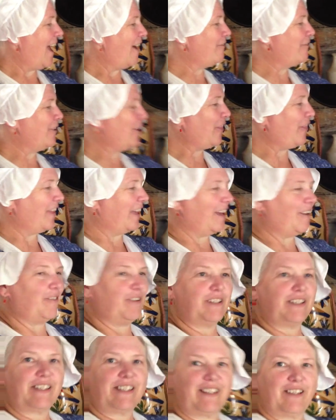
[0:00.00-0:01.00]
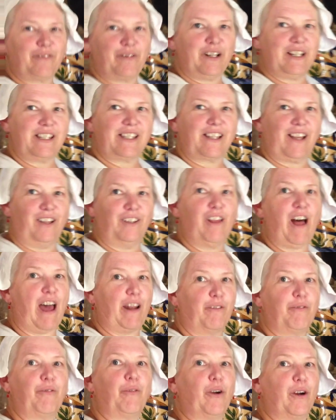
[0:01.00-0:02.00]
Everything was a lot
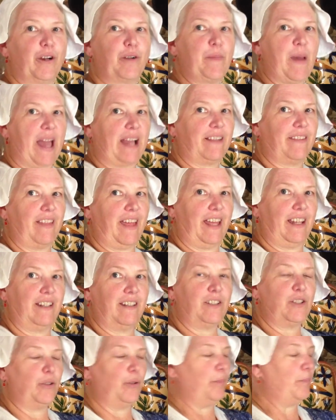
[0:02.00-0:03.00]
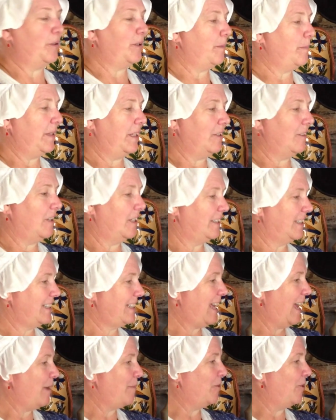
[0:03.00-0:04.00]
of work back then to put a meal on the
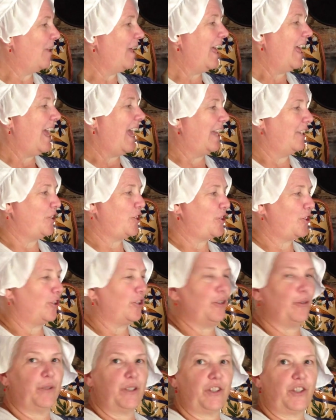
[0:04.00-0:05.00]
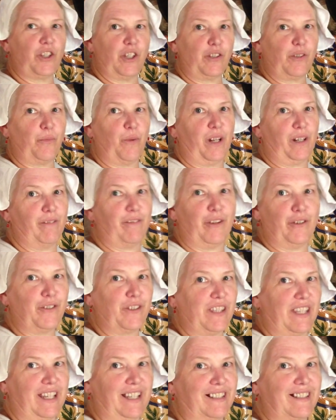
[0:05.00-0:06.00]
table, and sugar was just one of those
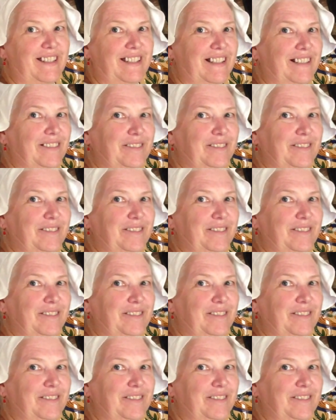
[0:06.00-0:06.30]
things.